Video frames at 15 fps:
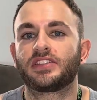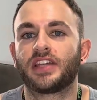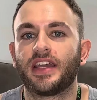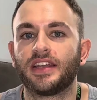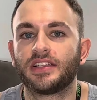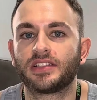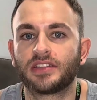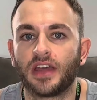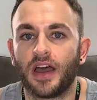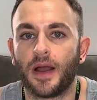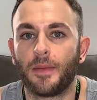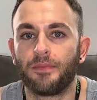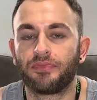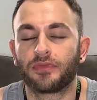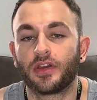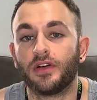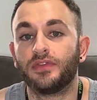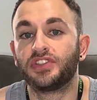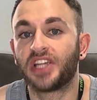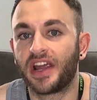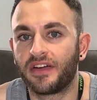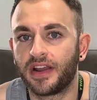taste of
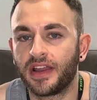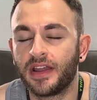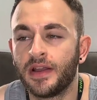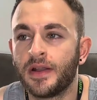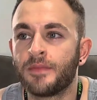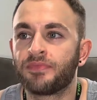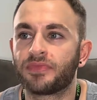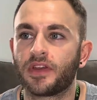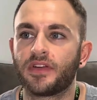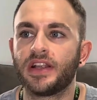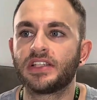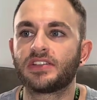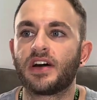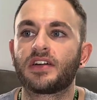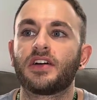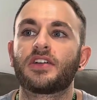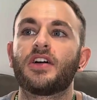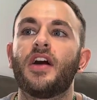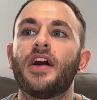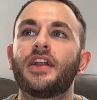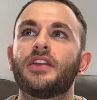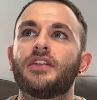cherry. There is like a
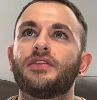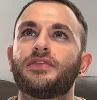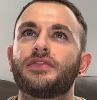kind of,